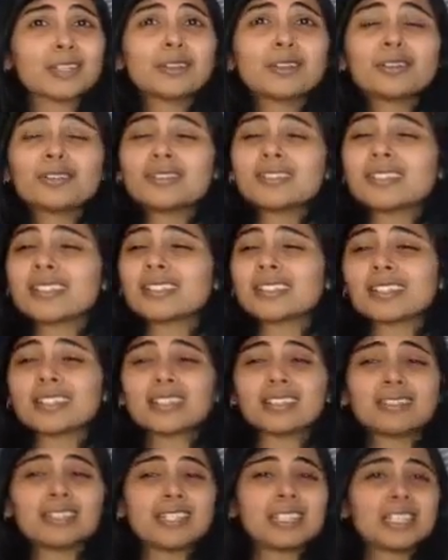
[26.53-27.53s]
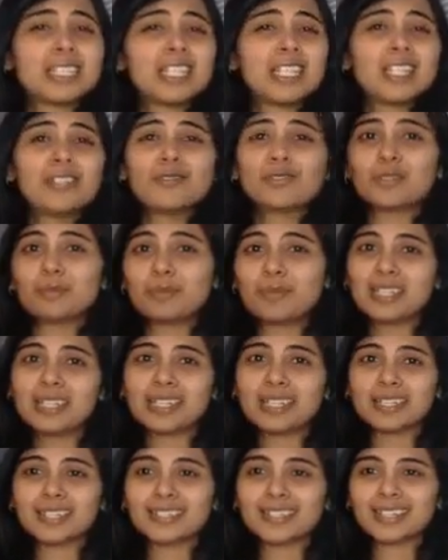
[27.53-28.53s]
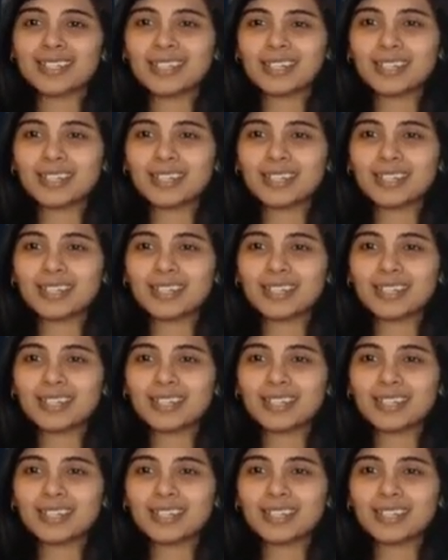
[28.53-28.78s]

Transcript: turns us into these evil beings.